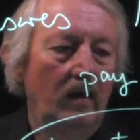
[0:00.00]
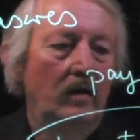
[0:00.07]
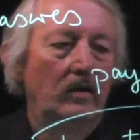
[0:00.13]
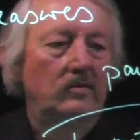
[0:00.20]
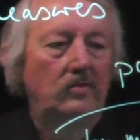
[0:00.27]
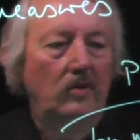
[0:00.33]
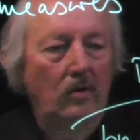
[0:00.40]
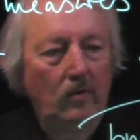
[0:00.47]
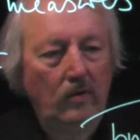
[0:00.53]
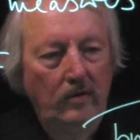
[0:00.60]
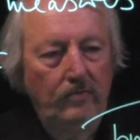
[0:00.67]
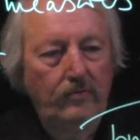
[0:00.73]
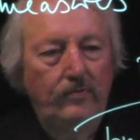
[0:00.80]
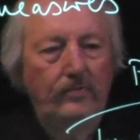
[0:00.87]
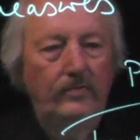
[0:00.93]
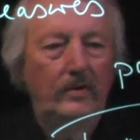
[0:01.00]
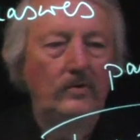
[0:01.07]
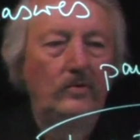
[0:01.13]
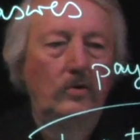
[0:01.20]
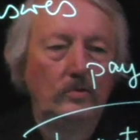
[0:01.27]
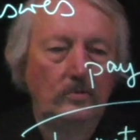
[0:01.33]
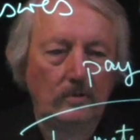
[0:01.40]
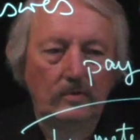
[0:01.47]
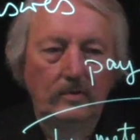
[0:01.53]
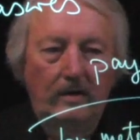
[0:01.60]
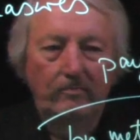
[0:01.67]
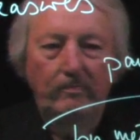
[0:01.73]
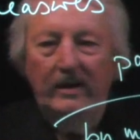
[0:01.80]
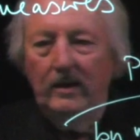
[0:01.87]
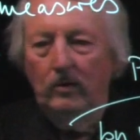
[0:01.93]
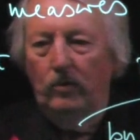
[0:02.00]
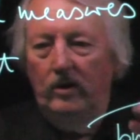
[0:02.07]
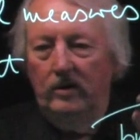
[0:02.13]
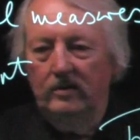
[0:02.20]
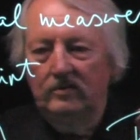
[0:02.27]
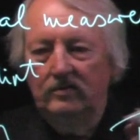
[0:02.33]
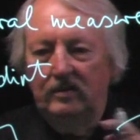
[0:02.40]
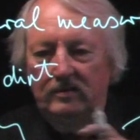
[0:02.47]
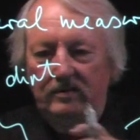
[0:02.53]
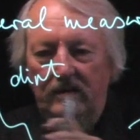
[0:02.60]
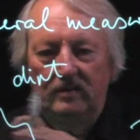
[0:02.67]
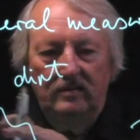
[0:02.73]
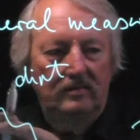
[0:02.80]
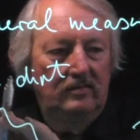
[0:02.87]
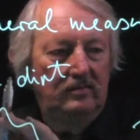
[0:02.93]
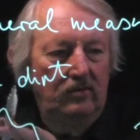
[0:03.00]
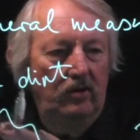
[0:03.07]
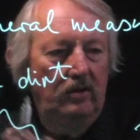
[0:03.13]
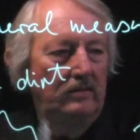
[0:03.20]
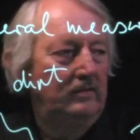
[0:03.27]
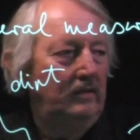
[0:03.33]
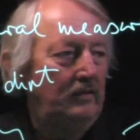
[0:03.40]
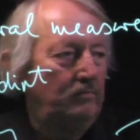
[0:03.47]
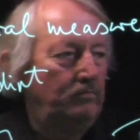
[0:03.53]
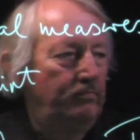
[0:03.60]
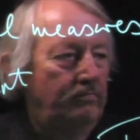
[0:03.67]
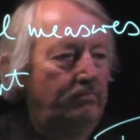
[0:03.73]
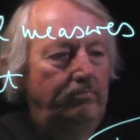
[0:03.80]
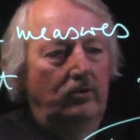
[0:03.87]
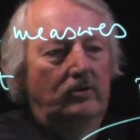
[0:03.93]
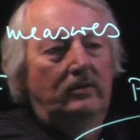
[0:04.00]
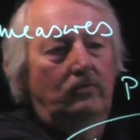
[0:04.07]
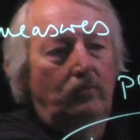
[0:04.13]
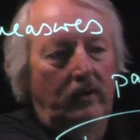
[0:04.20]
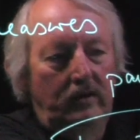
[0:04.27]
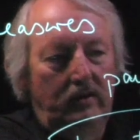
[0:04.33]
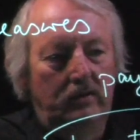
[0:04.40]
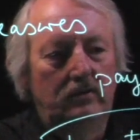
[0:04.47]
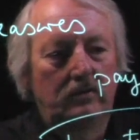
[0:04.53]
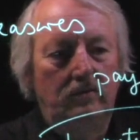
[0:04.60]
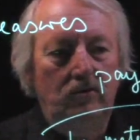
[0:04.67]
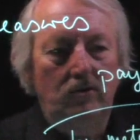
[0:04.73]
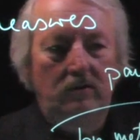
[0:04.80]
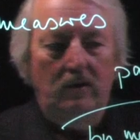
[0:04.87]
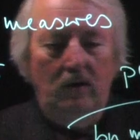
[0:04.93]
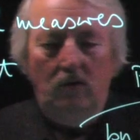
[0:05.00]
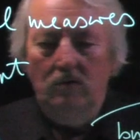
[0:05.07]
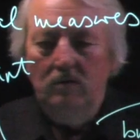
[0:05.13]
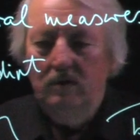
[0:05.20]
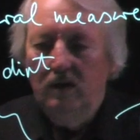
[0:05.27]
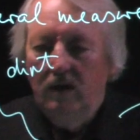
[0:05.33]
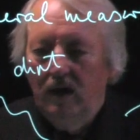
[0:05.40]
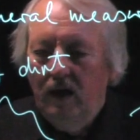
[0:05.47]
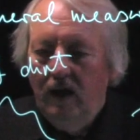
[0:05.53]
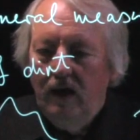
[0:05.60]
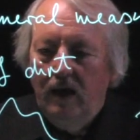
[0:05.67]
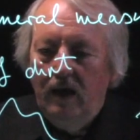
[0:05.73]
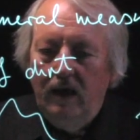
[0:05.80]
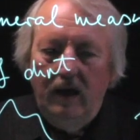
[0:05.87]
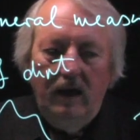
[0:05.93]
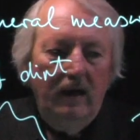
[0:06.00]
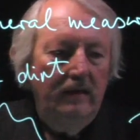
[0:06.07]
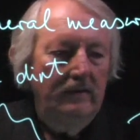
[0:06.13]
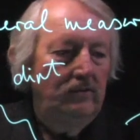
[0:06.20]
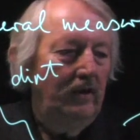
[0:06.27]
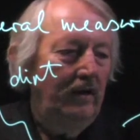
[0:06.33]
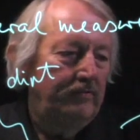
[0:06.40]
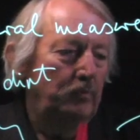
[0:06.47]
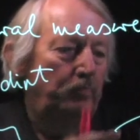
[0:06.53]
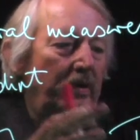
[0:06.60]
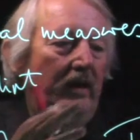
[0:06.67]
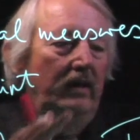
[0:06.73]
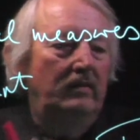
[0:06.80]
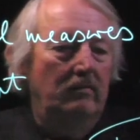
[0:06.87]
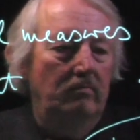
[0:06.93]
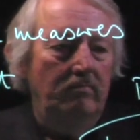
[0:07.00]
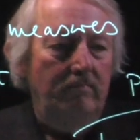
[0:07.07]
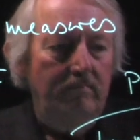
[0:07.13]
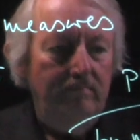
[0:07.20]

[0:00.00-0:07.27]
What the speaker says: So if you have many workers that take this dirt and put it where it should go, and you have to pay them.